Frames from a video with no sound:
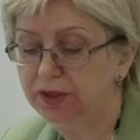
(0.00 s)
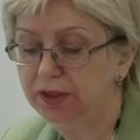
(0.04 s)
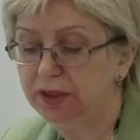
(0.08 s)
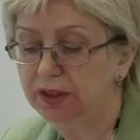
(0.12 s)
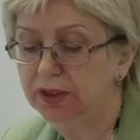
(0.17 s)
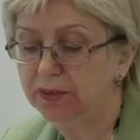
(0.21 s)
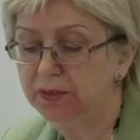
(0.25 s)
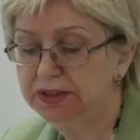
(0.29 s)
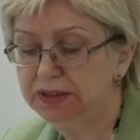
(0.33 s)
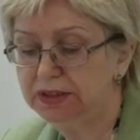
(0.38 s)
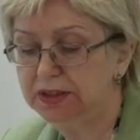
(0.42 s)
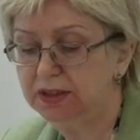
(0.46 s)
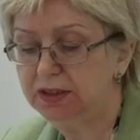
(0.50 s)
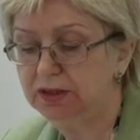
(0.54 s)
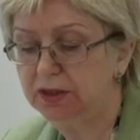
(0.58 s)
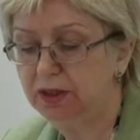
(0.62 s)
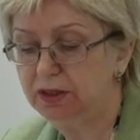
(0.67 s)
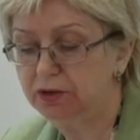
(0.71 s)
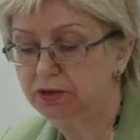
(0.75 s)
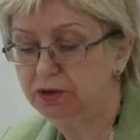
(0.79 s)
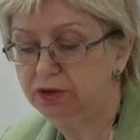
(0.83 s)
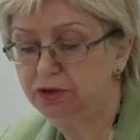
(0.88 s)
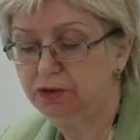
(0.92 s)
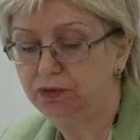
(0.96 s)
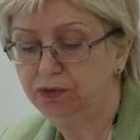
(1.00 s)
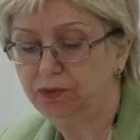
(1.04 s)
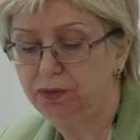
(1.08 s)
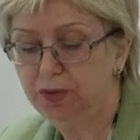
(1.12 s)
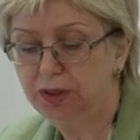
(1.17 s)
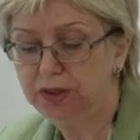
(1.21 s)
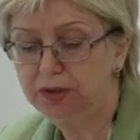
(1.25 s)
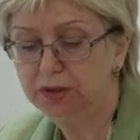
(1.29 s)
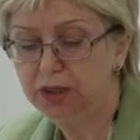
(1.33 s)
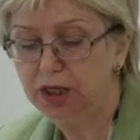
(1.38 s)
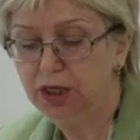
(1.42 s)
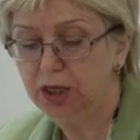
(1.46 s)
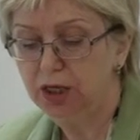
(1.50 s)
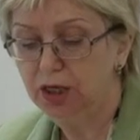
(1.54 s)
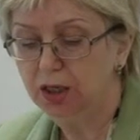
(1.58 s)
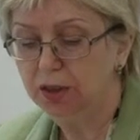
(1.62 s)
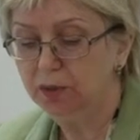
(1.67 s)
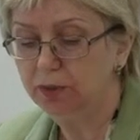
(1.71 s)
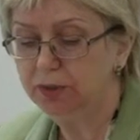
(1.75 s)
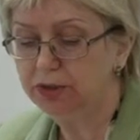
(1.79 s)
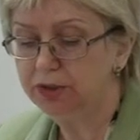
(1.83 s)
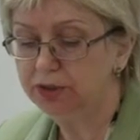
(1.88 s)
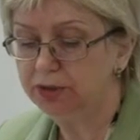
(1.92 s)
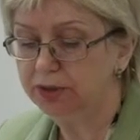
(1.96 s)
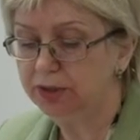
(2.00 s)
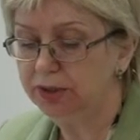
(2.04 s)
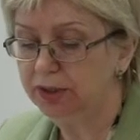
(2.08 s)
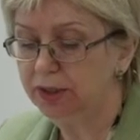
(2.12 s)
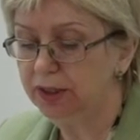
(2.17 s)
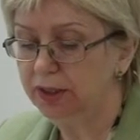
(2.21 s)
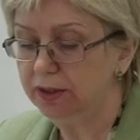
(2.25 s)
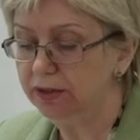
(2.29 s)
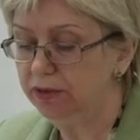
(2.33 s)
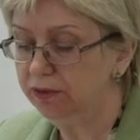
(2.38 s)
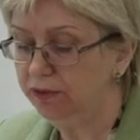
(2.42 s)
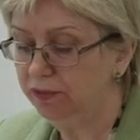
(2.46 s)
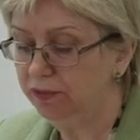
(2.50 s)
the linguistic culture of one, which together